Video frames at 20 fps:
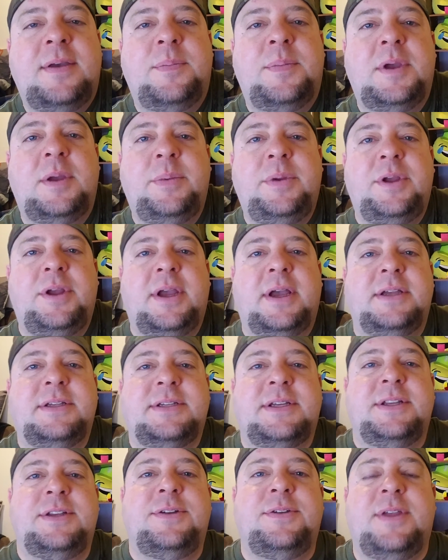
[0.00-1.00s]
maybe you
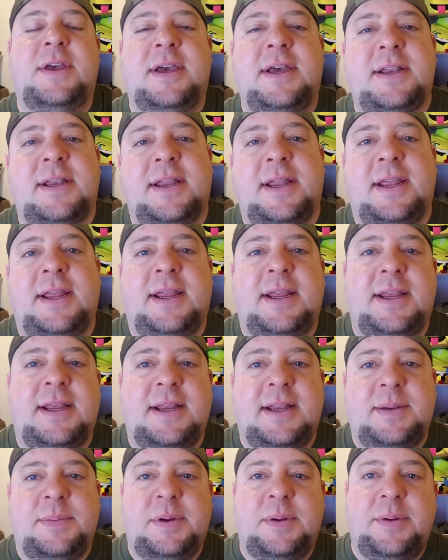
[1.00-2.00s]
guys can do that,
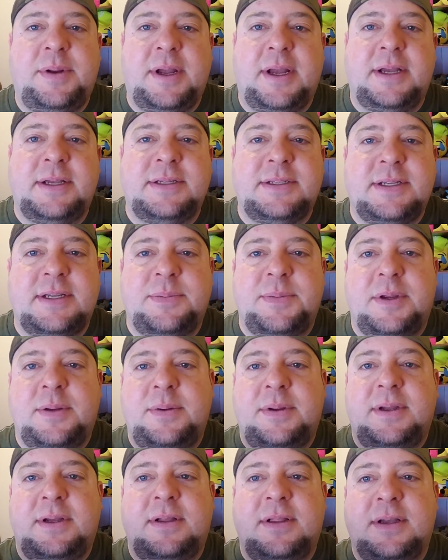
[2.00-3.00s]
and maybe you guys can
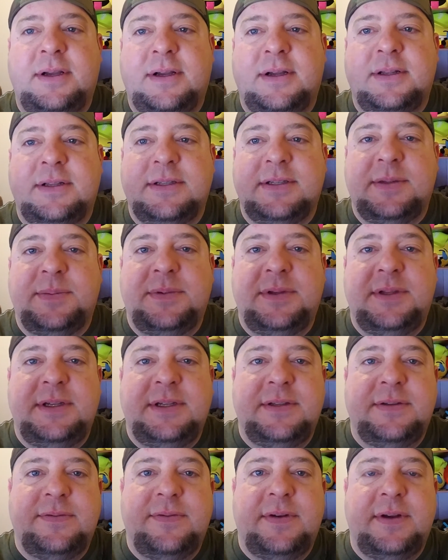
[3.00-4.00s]
maybe click on some of
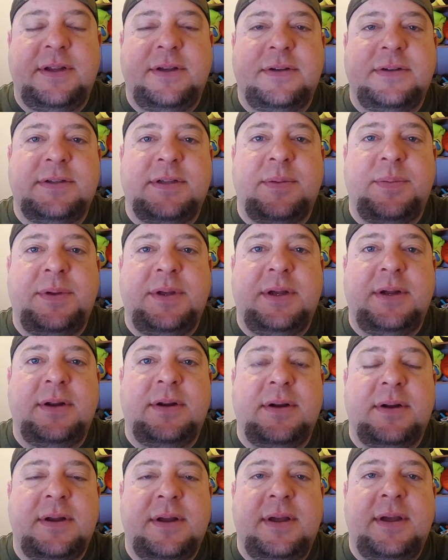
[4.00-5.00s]
these videos up
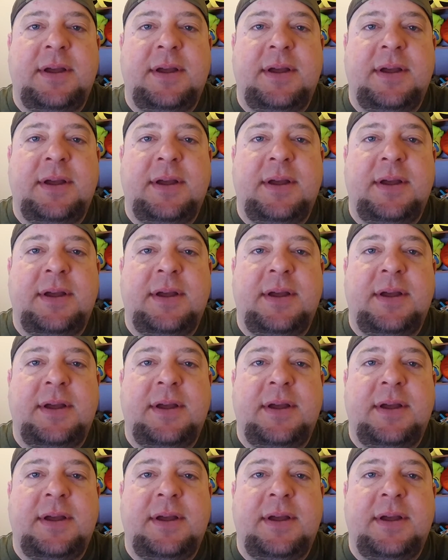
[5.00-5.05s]
here